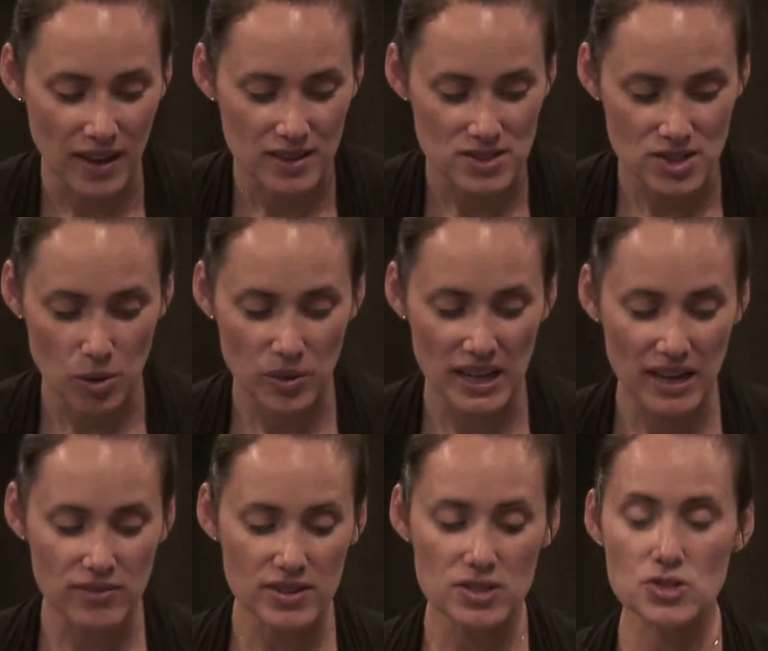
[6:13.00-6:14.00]
So
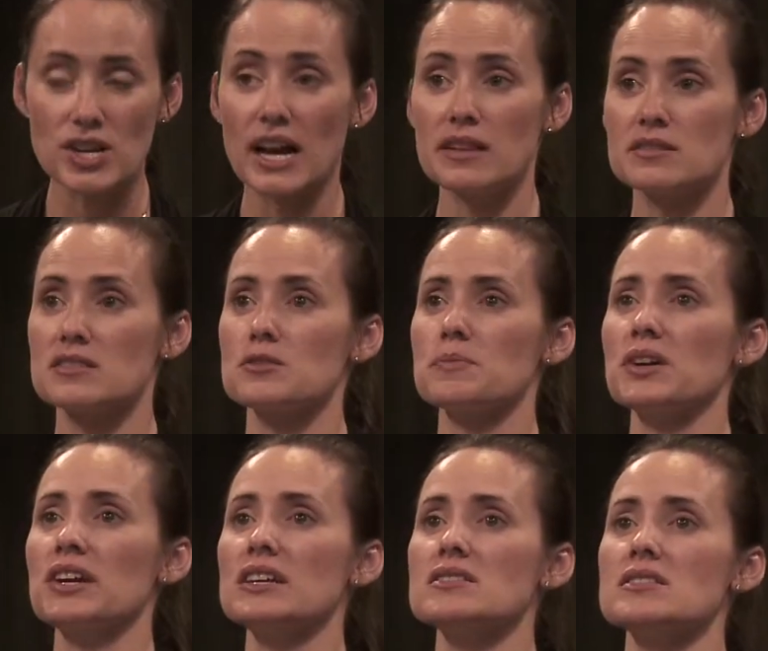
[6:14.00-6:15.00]
whatever the child's
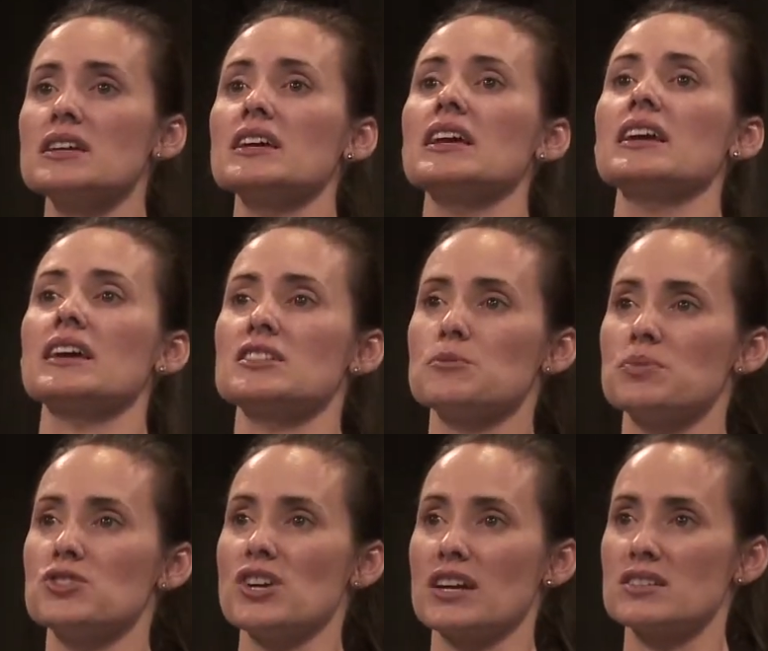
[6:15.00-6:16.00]
experiencing, it gets
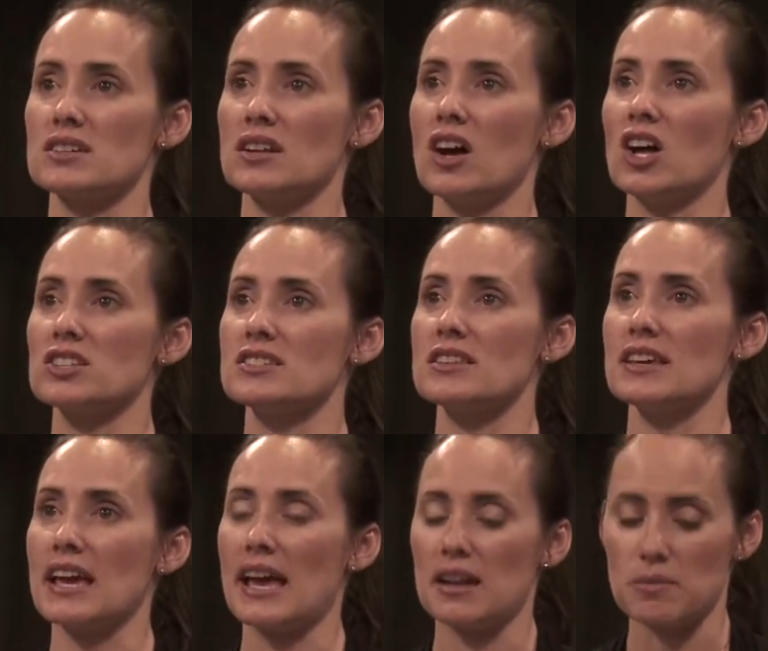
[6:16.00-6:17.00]
projected onto the
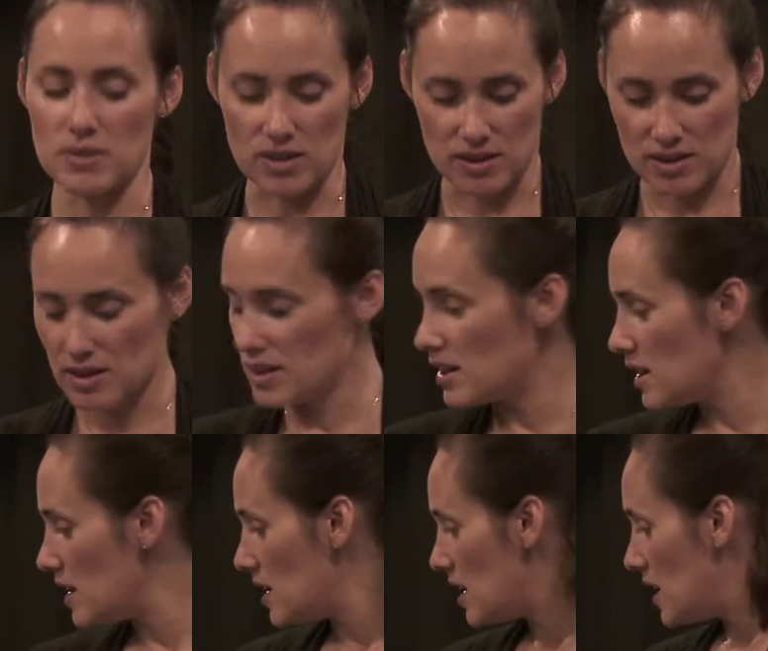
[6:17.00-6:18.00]
animal.
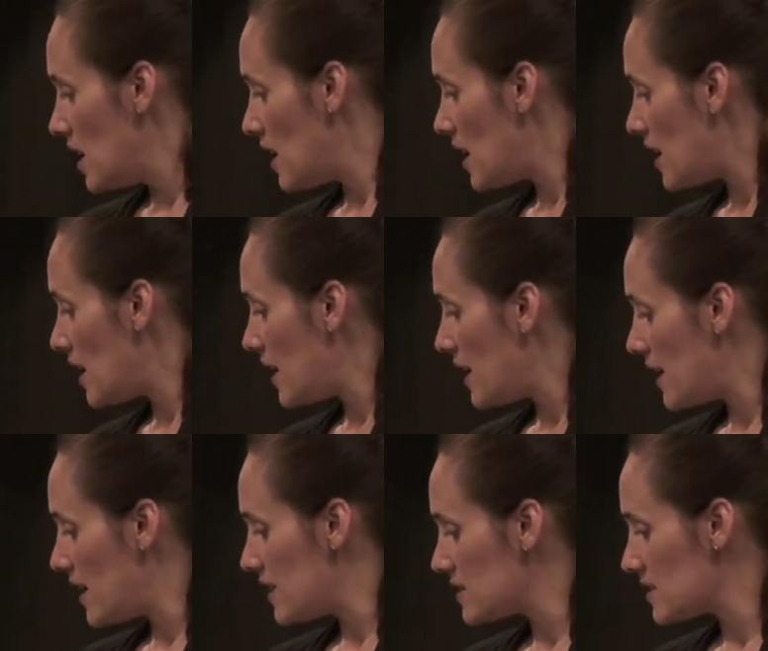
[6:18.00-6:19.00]

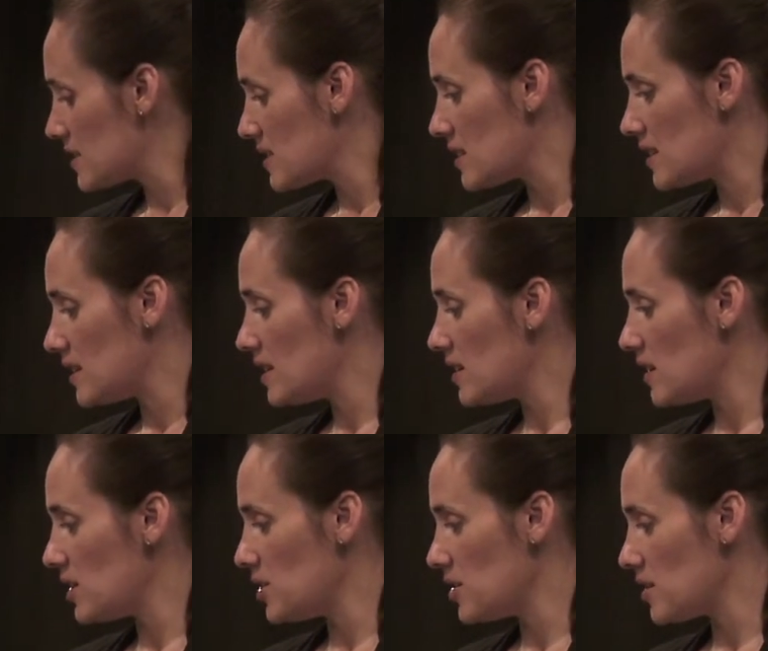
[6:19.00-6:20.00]
And here
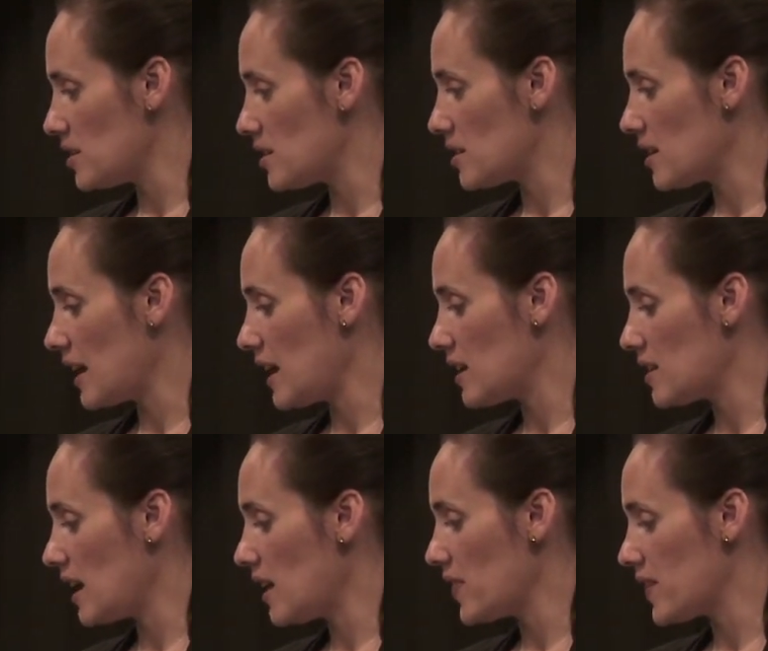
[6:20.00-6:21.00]
on your
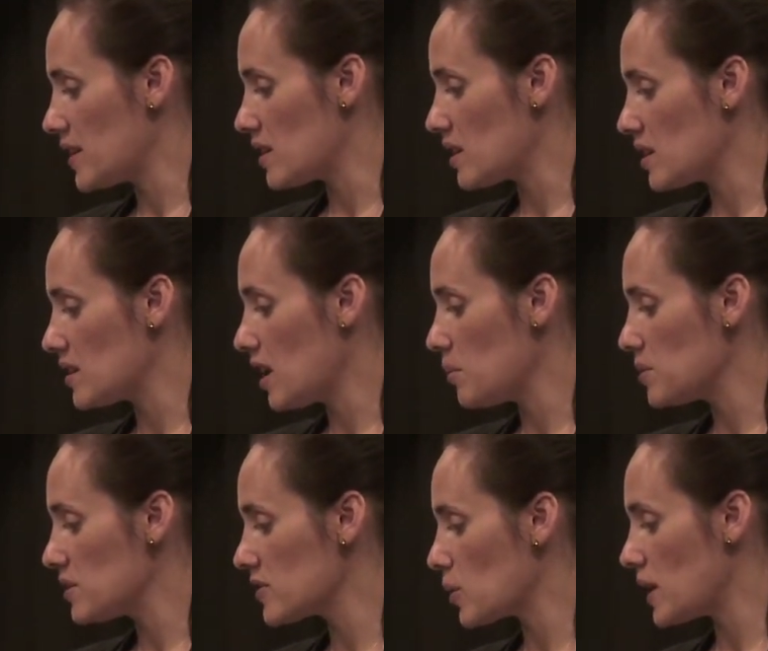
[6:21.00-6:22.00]
handout, there are a number
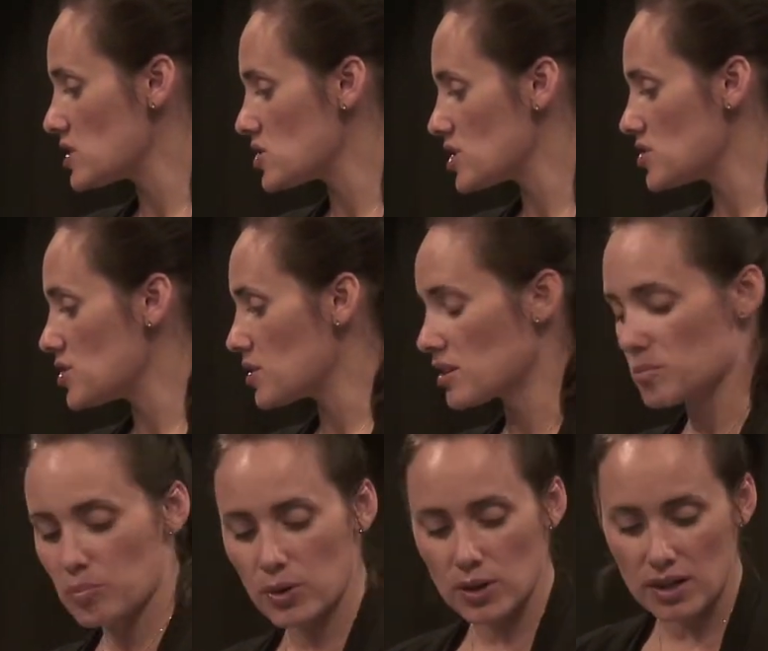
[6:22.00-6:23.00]
of questions you can
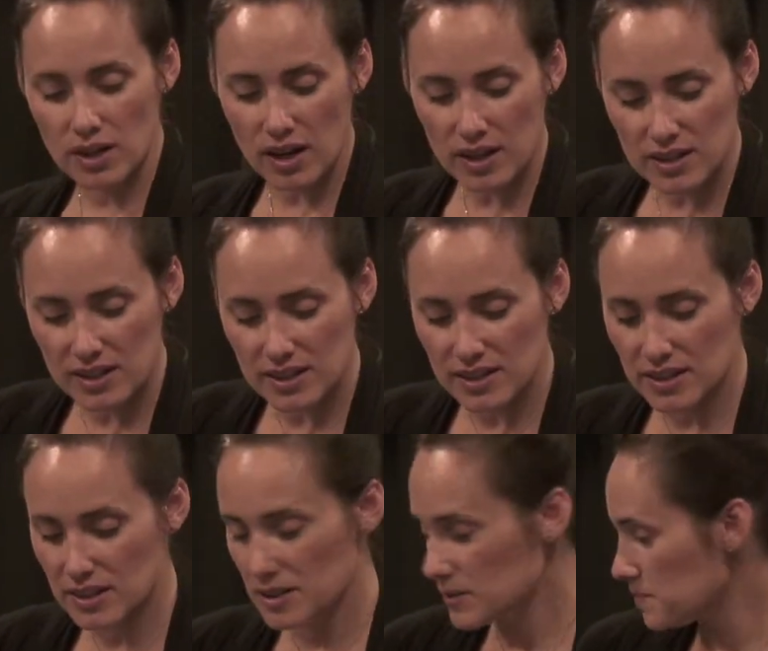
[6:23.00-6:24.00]
put on
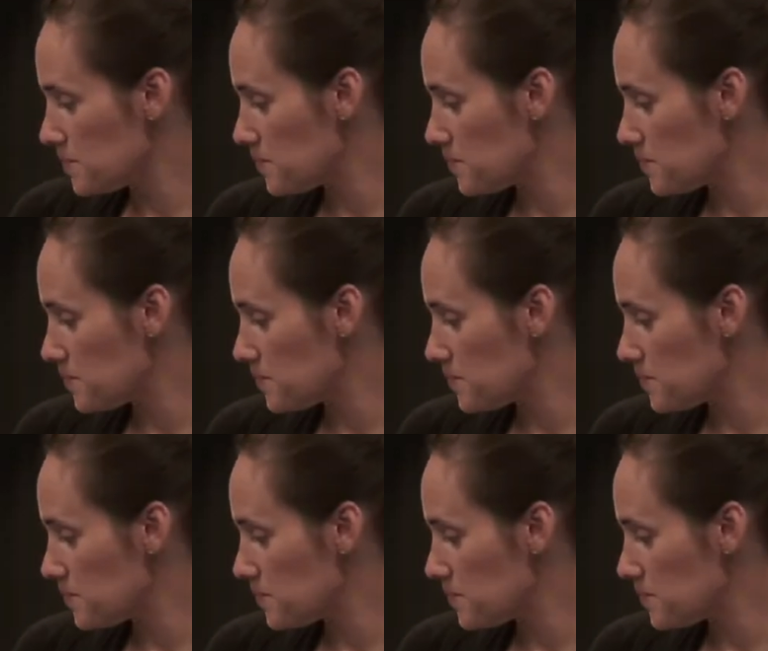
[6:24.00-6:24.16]
here.